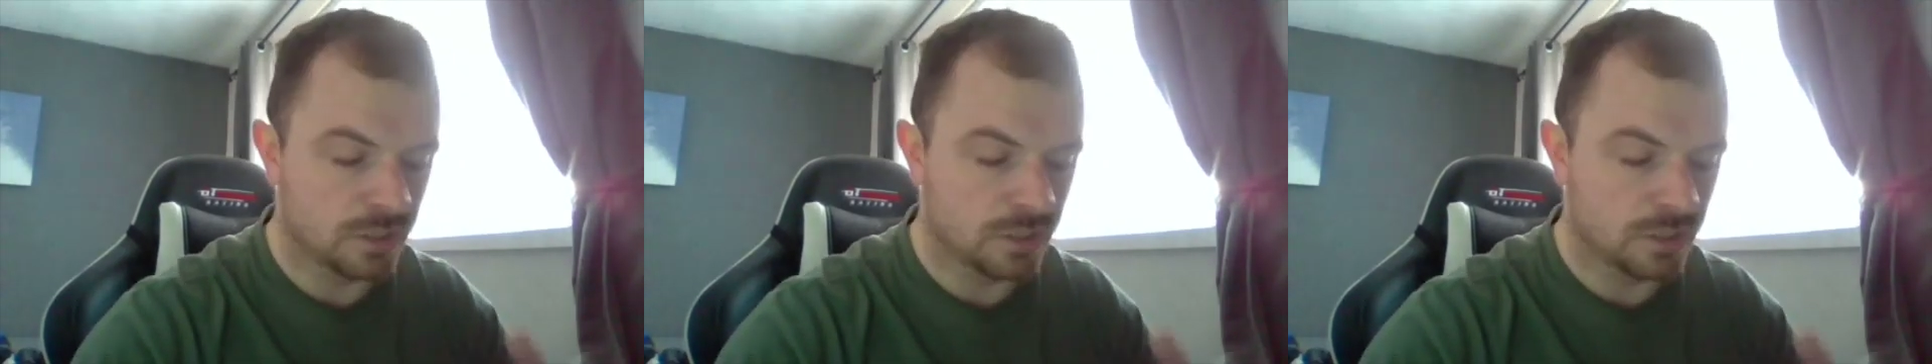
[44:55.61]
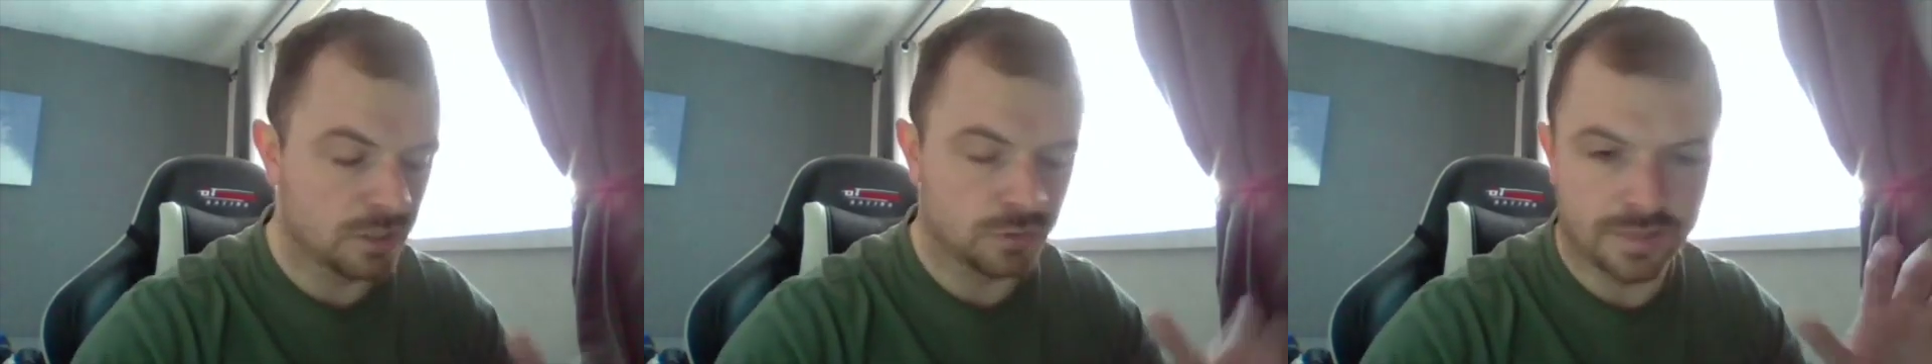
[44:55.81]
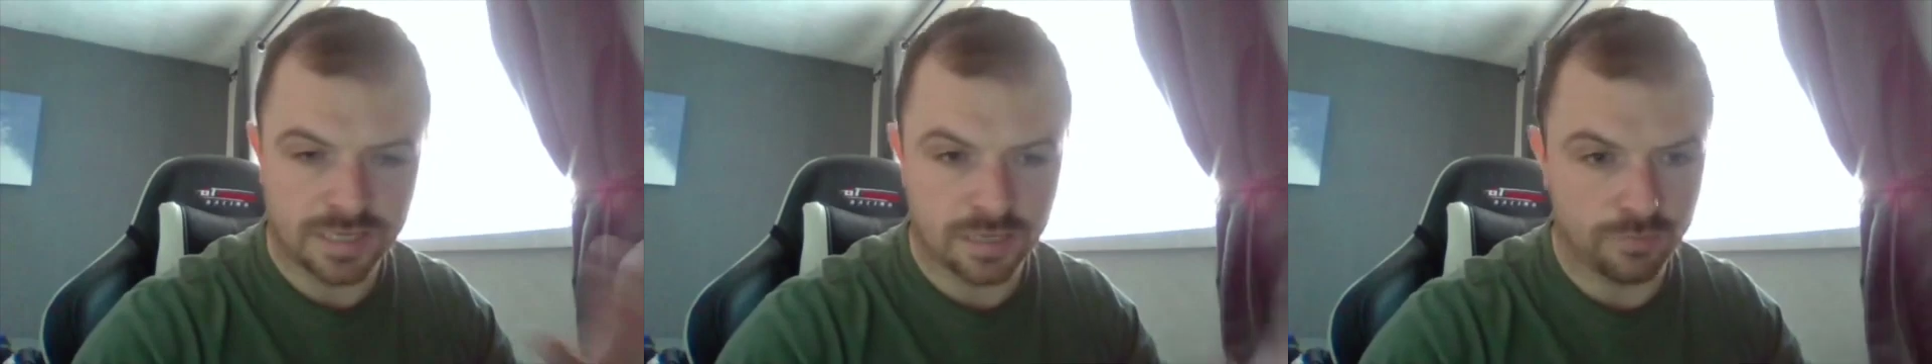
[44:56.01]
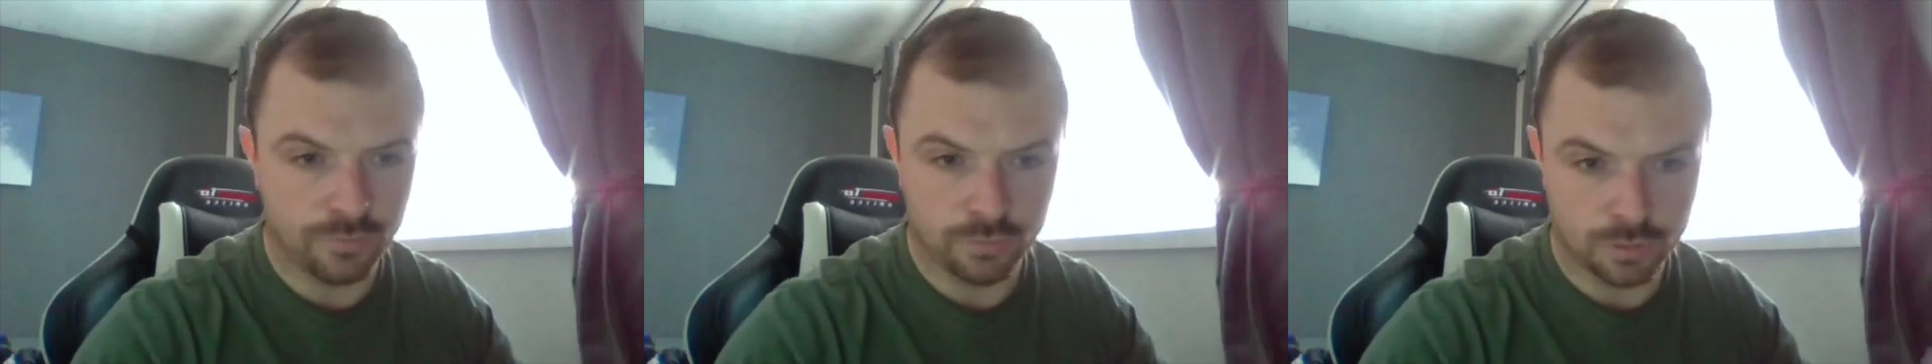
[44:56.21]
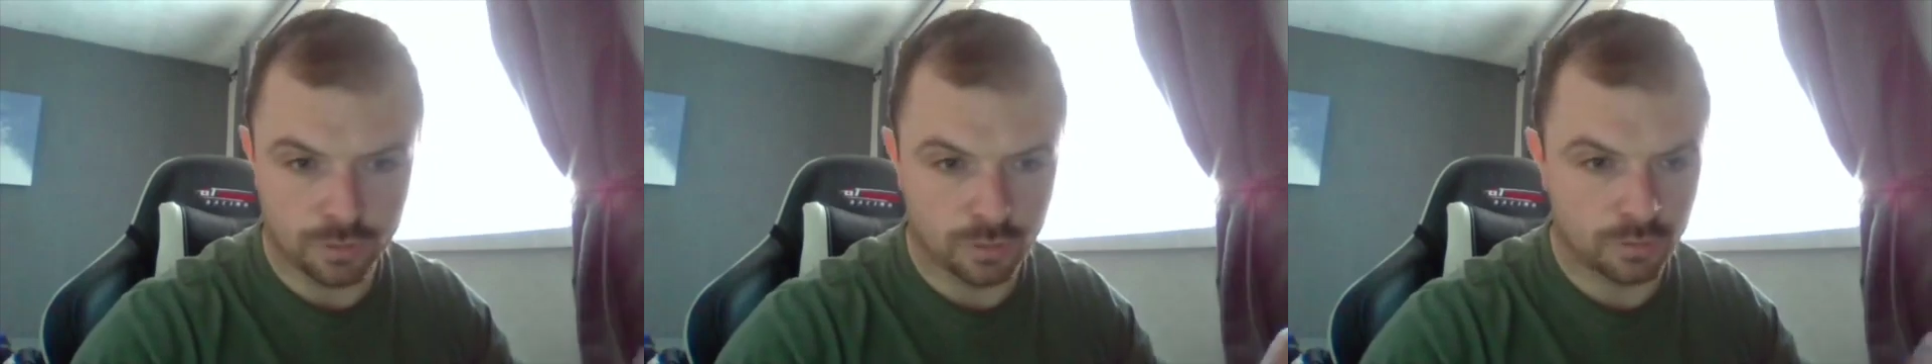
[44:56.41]
so they give you
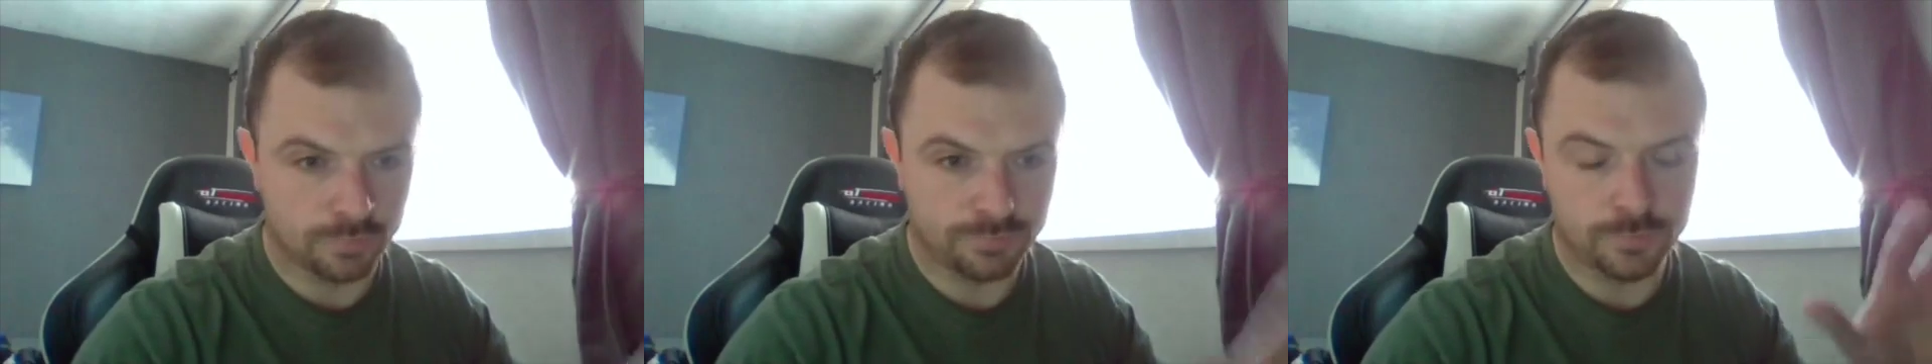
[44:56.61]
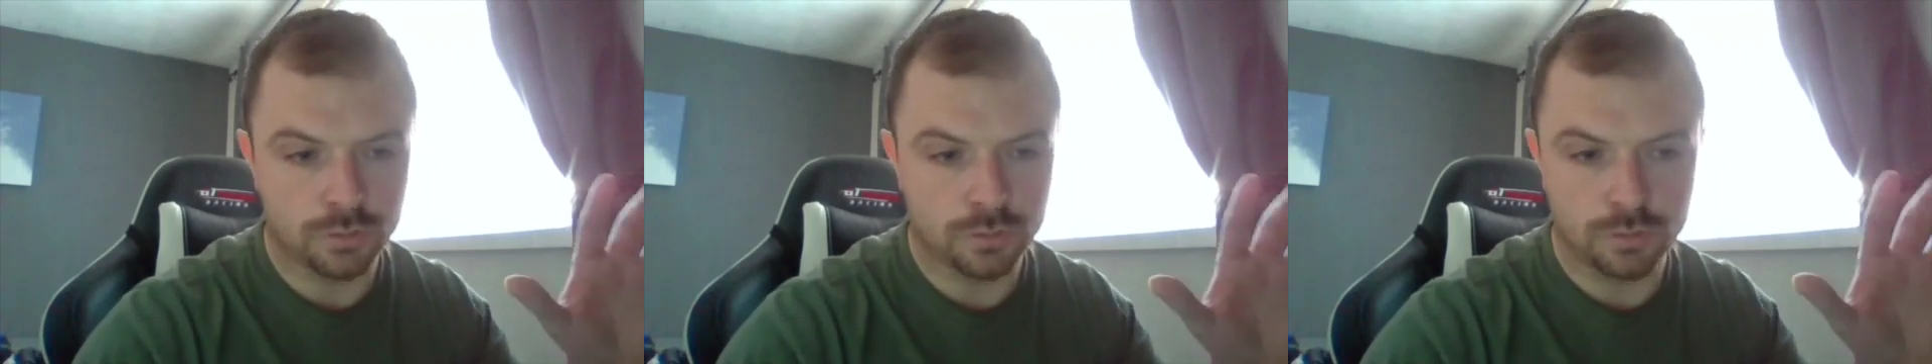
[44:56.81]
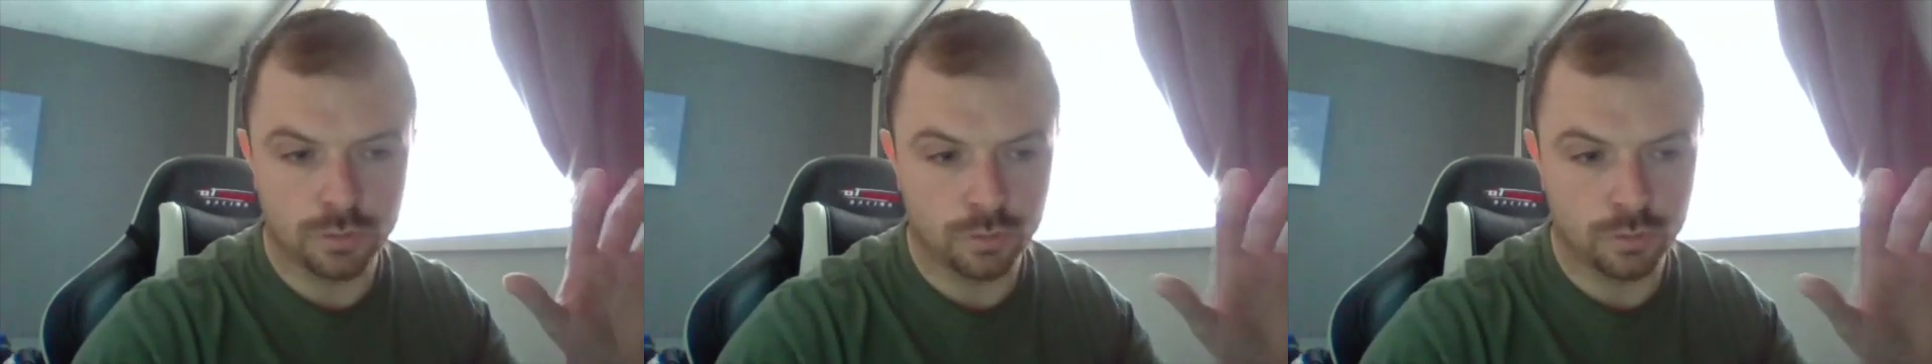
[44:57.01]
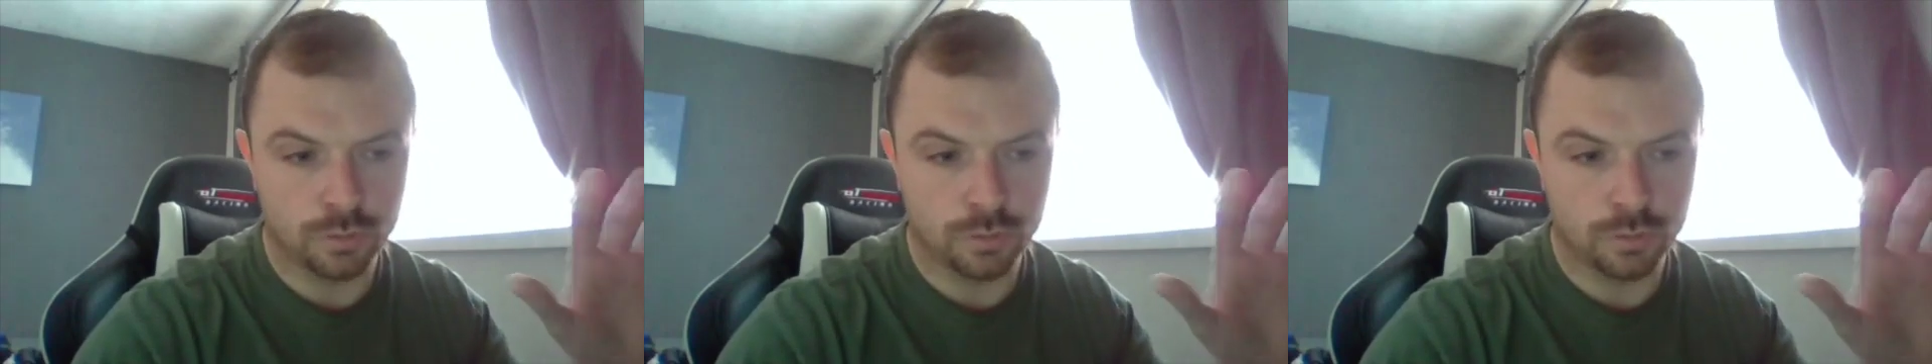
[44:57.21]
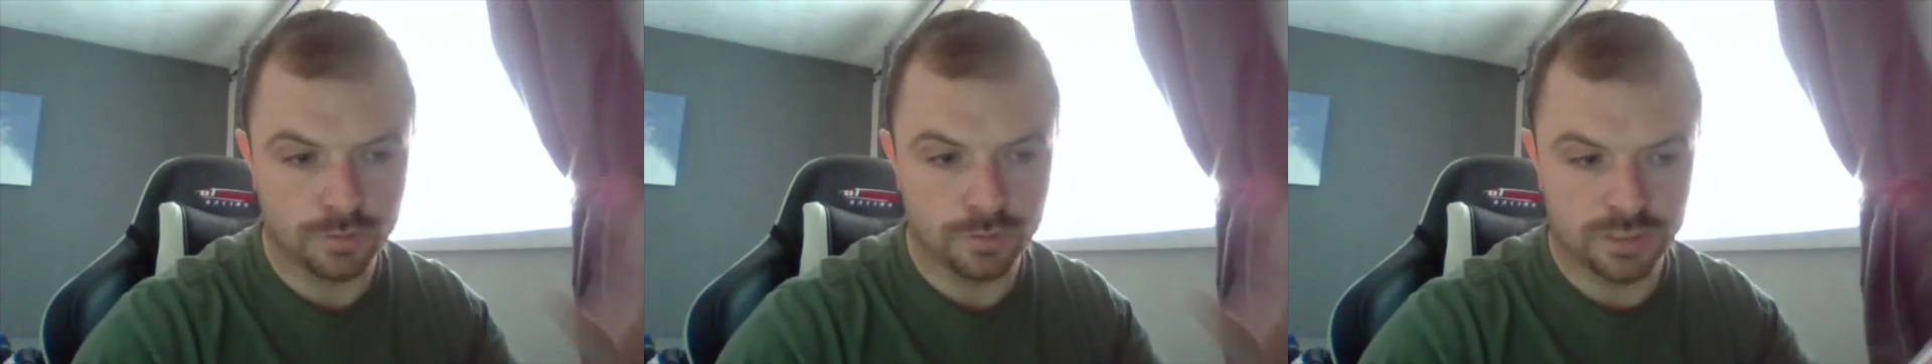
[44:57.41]
sort of
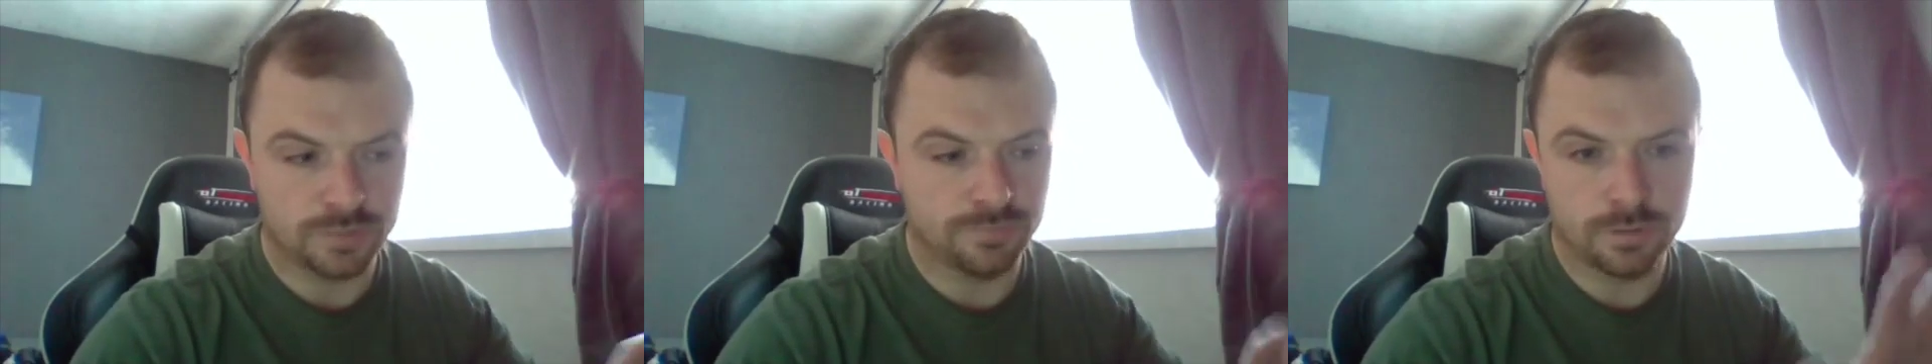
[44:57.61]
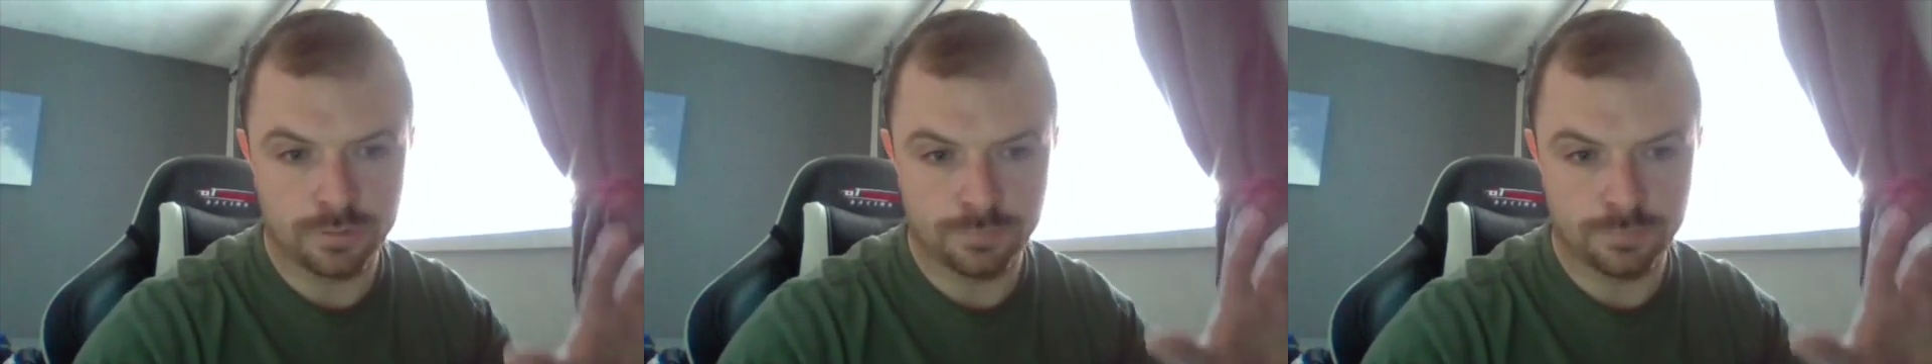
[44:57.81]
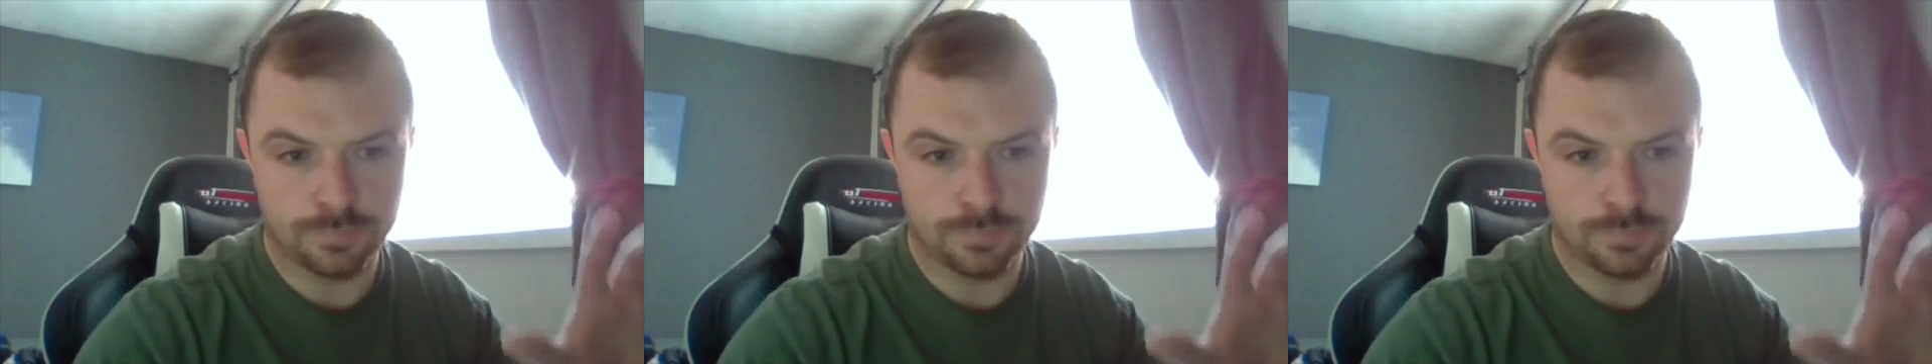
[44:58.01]
do this for